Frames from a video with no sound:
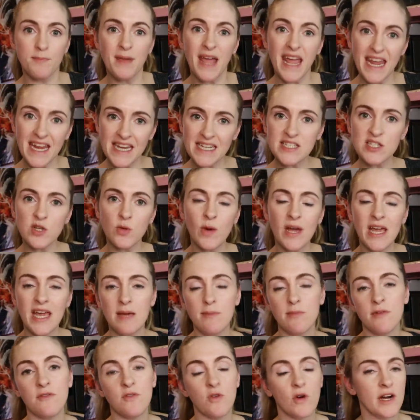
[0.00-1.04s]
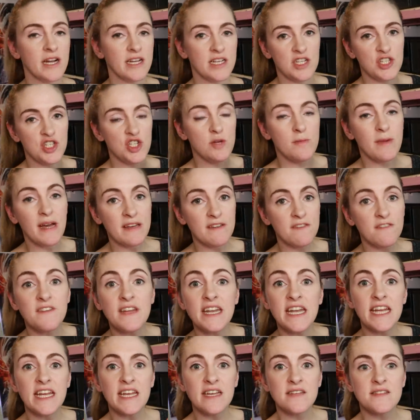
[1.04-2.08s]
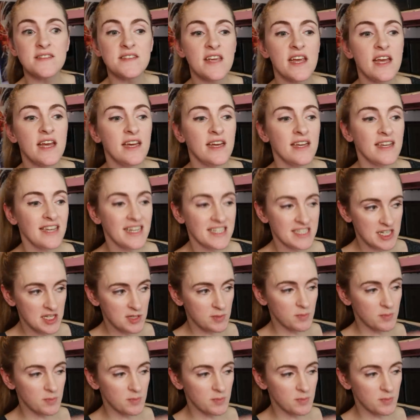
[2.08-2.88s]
paint away before I could do my fittings because I